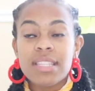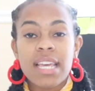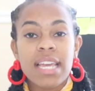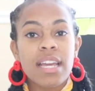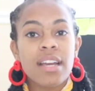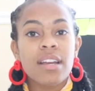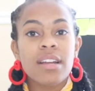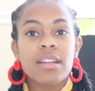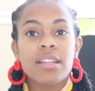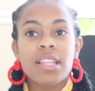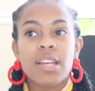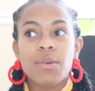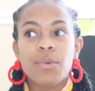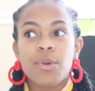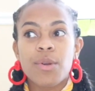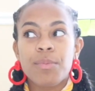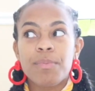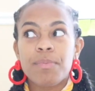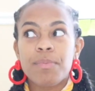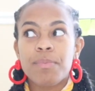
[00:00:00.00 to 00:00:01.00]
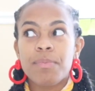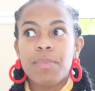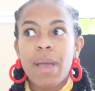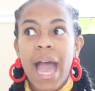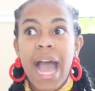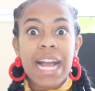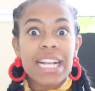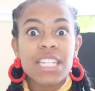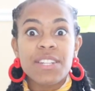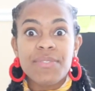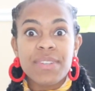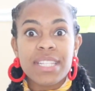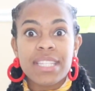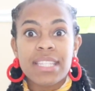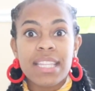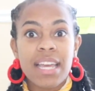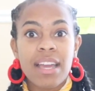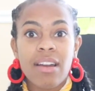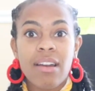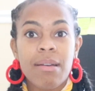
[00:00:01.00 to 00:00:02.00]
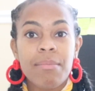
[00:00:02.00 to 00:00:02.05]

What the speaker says: there, there were activists there.